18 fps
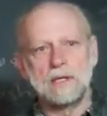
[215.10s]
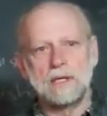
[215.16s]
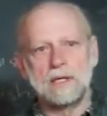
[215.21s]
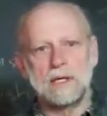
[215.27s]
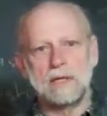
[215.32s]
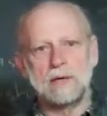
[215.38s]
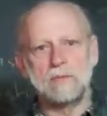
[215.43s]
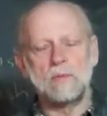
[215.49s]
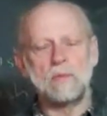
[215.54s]

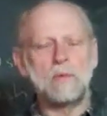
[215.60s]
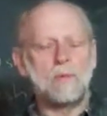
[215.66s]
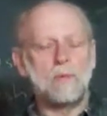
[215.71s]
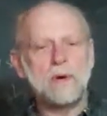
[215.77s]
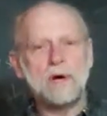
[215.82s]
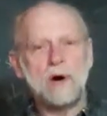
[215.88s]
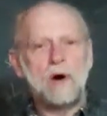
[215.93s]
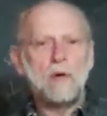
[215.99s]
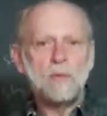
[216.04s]
Uh,
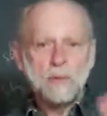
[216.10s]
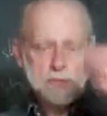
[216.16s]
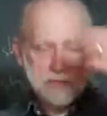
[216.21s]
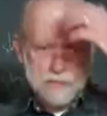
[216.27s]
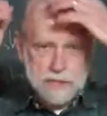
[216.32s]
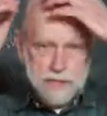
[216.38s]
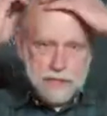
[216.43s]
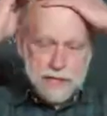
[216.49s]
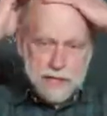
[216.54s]
we
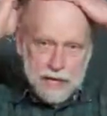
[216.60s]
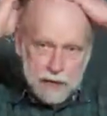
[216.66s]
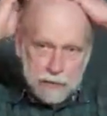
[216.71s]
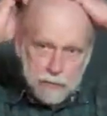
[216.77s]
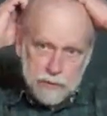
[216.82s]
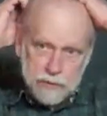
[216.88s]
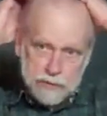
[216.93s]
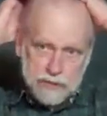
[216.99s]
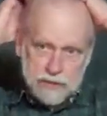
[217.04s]
always did
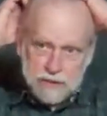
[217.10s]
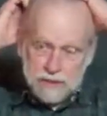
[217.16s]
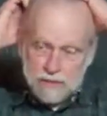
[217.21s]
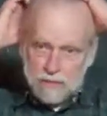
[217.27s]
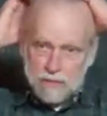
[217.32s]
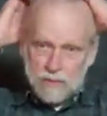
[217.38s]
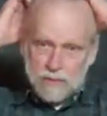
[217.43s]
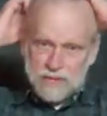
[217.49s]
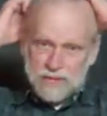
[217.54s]
that with the
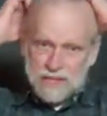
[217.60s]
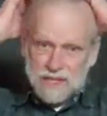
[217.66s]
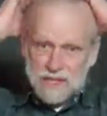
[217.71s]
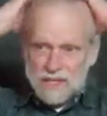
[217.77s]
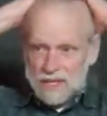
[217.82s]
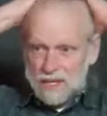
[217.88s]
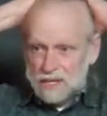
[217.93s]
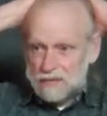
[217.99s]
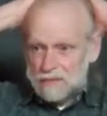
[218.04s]
with
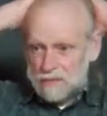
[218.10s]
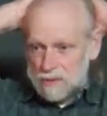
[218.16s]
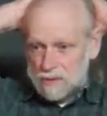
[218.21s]
the uh,